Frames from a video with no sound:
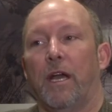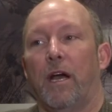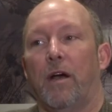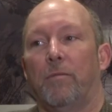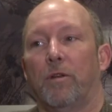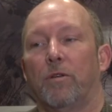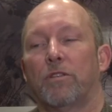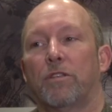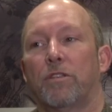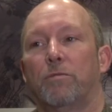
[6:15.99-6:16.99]
uh, but
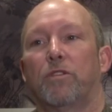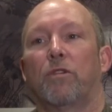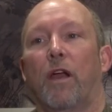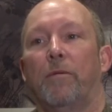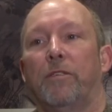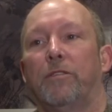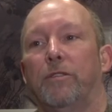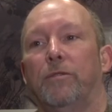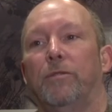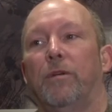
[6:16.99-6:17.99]
also subscribing
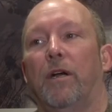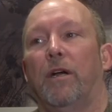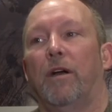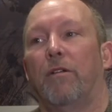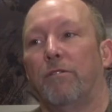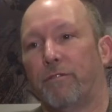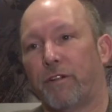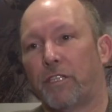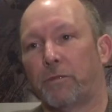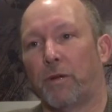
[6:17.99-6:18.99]
to a
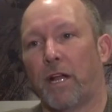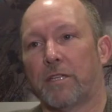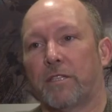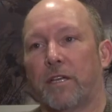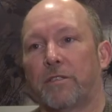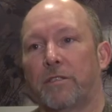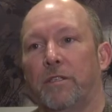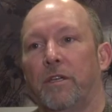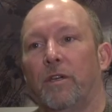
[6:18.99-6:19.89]
refresh process